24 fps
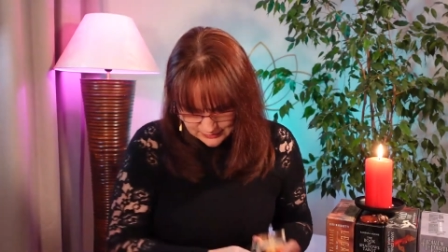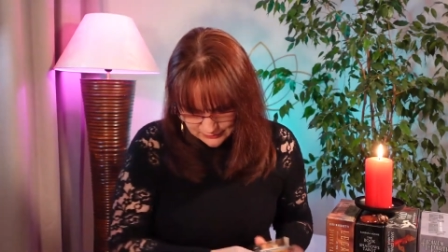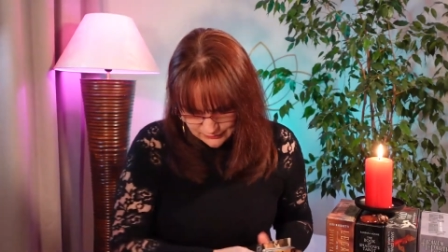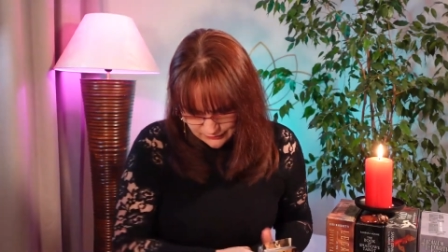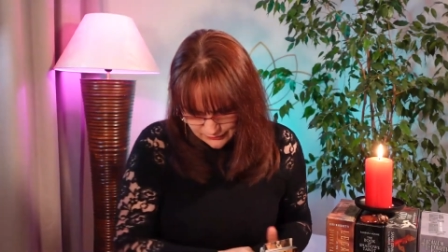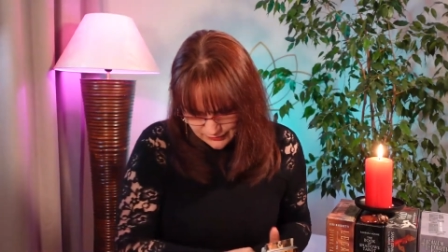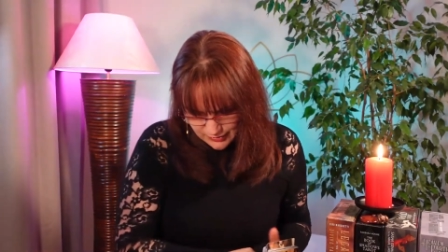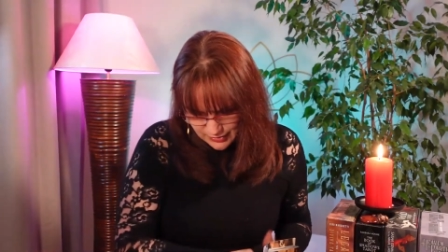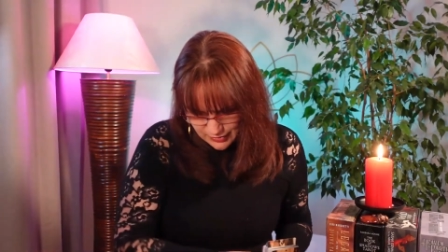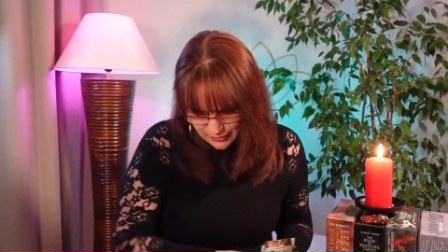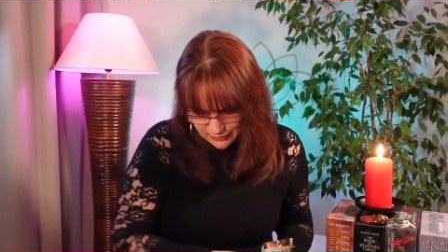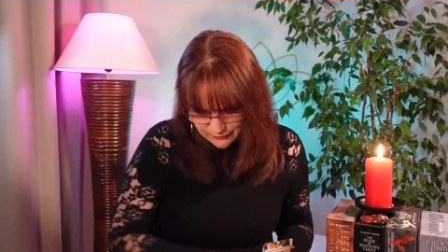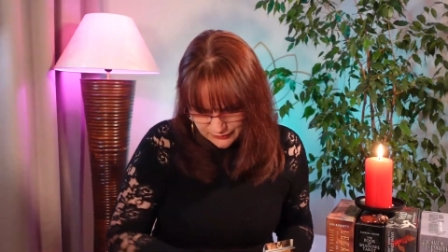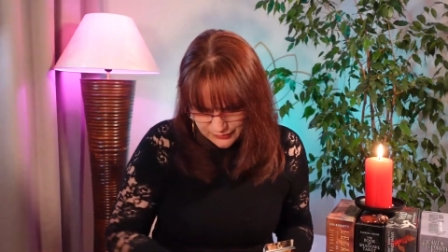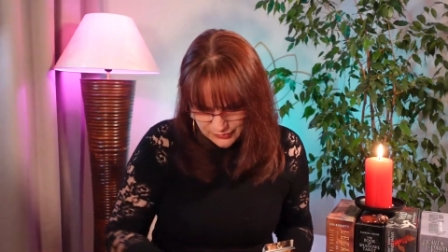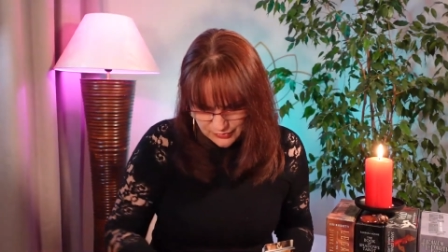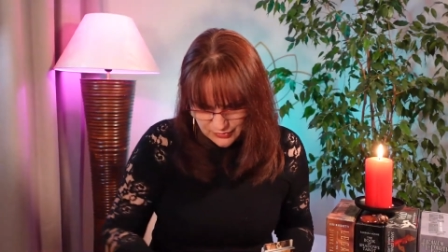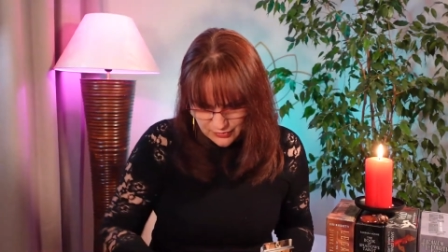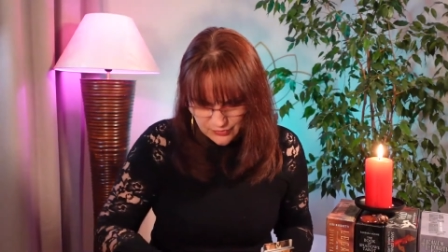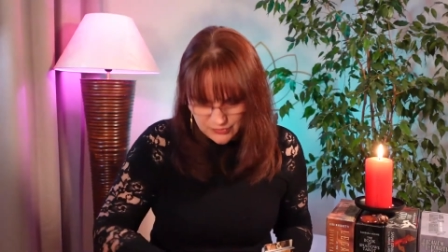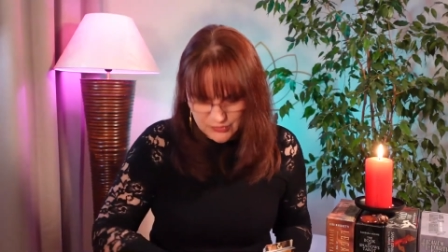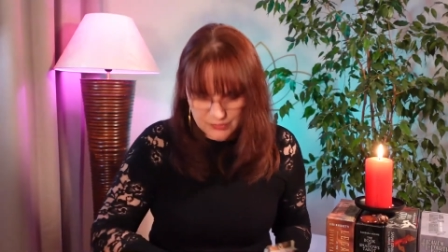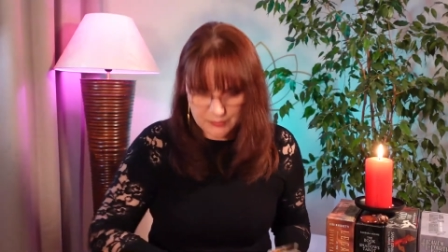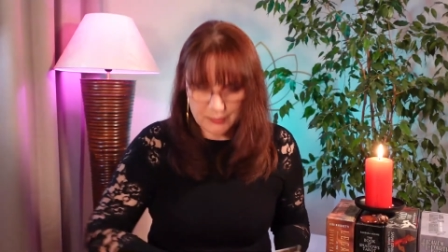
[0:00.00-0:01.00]
Three of
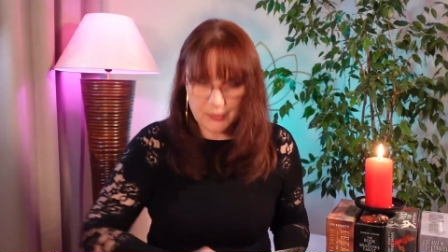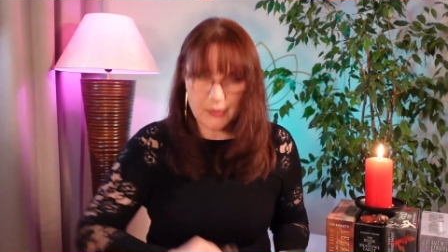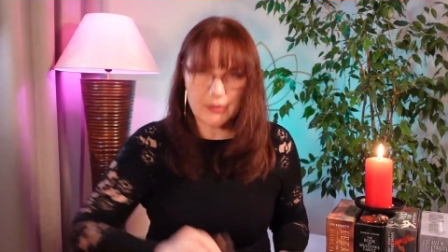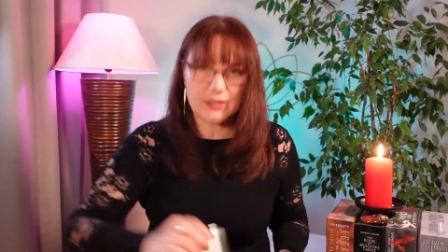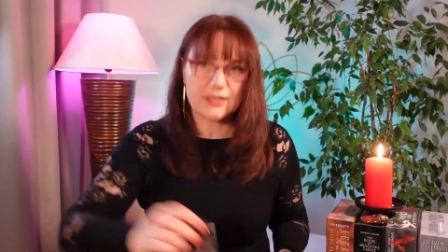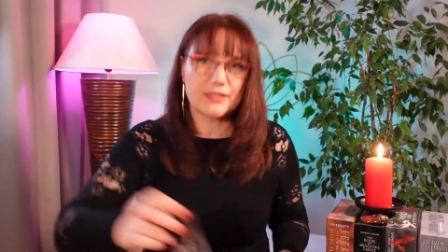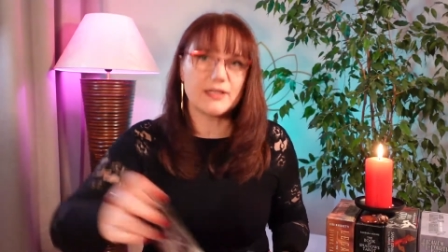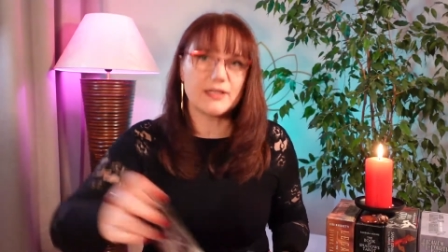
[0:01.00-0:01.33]
Swords, broken